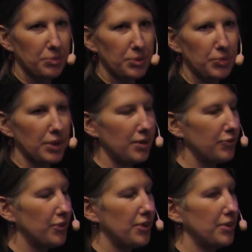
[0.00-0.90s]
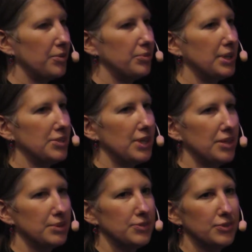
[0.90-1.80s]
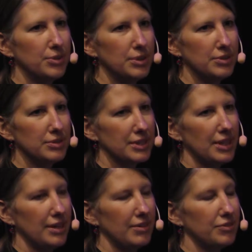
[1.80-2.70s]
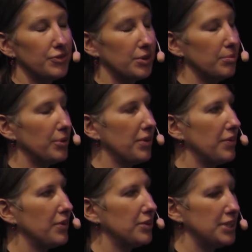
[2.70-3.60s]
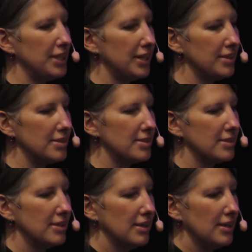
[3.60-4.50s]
we've been working for the right to adequate food for more than 30 years.